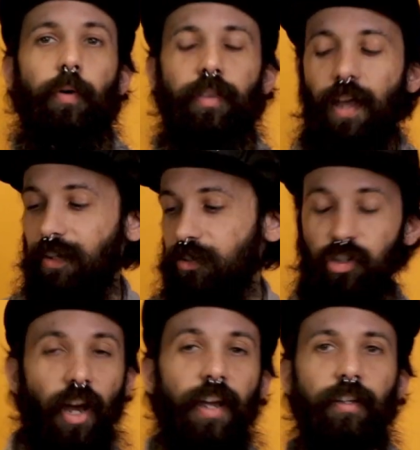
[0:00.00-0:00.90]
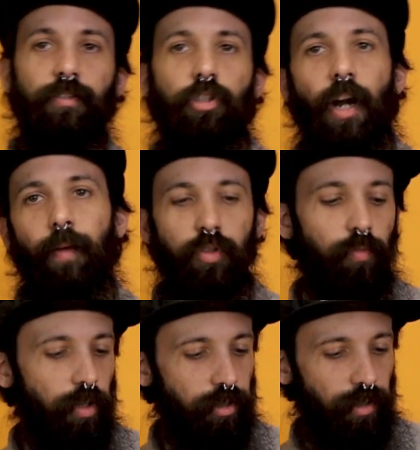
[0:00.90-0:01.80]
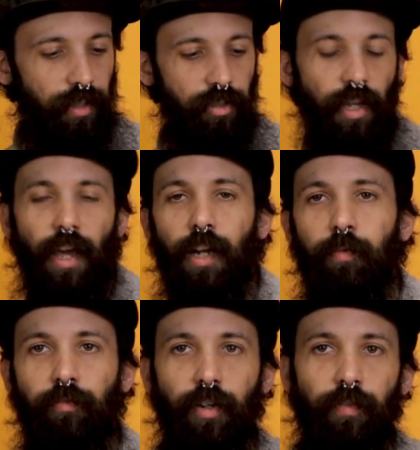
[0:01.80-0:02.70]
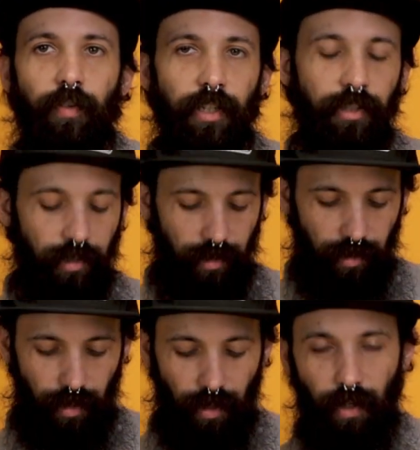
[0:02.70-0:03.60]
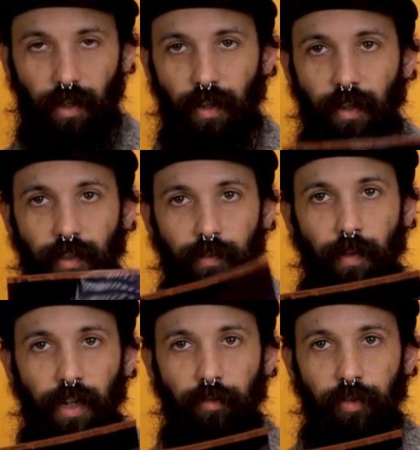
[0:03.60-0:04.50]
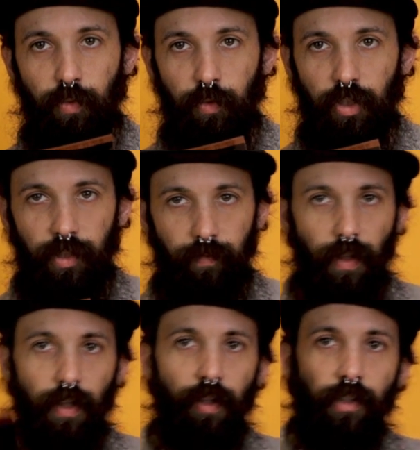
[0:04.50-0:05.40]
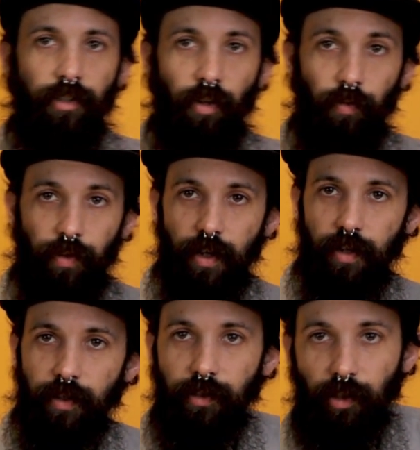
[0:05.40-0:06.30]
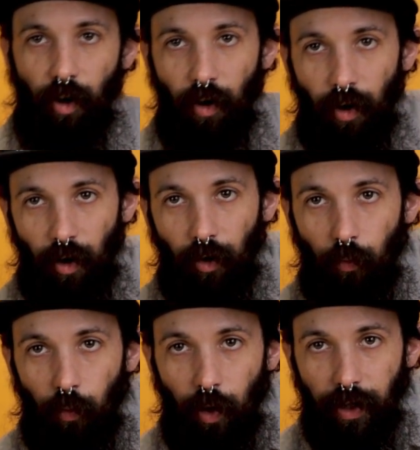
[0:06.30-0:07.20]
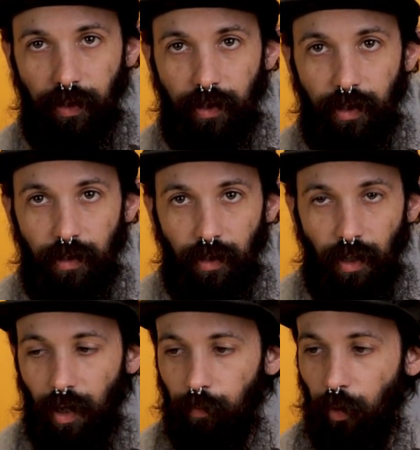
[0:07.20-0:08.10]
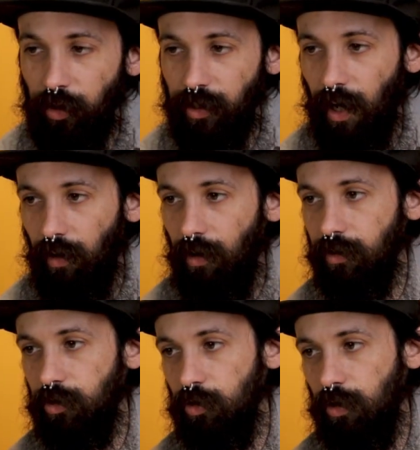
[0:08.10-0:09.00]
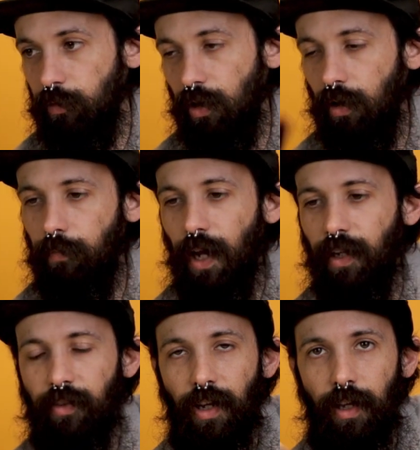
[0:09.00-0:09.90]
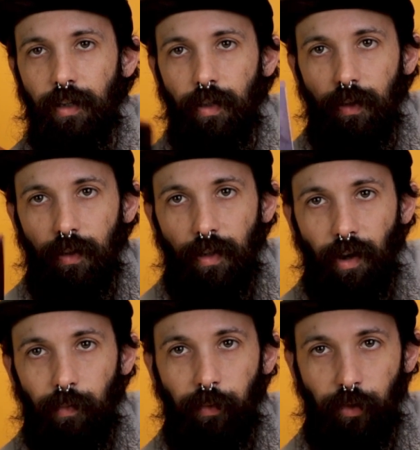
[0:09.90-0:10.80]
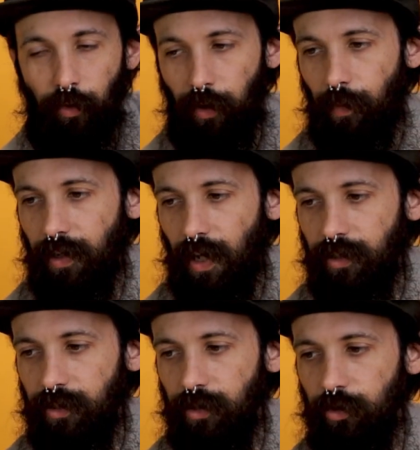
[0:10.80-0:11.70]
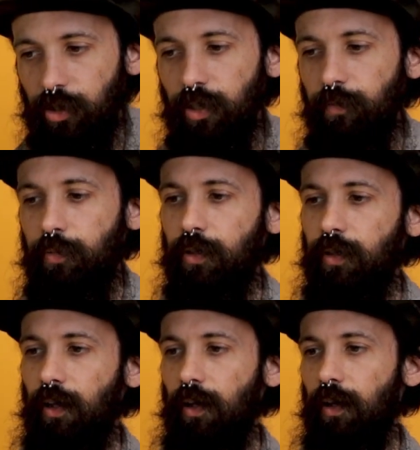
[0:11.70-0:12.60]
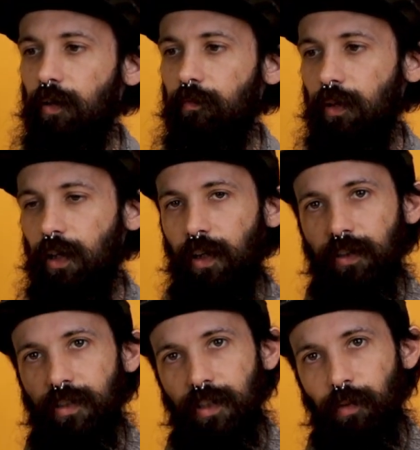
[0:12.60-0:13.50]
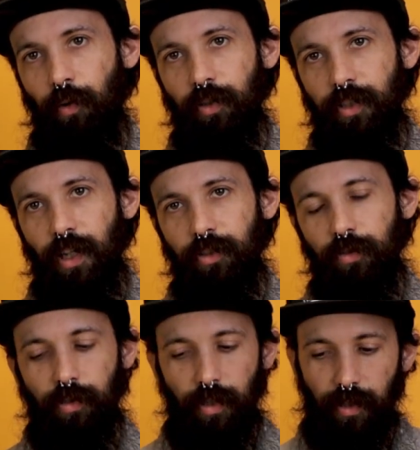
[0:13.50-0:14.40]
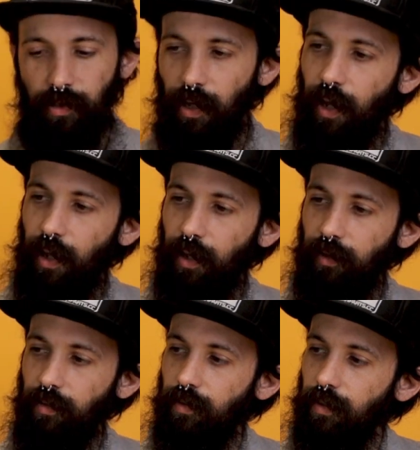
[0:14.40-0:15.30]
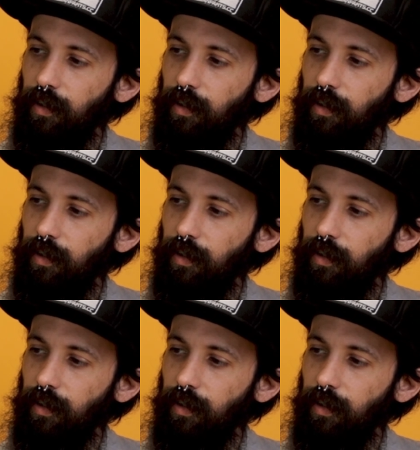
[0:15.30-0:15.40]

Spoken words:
with what that giant contraption was that I just had up in front of us, it's a microfiche machine. So these are what parts catalogs used to be on back in the day. I remember going to my dad's dealership and seeing the parts guys use these, and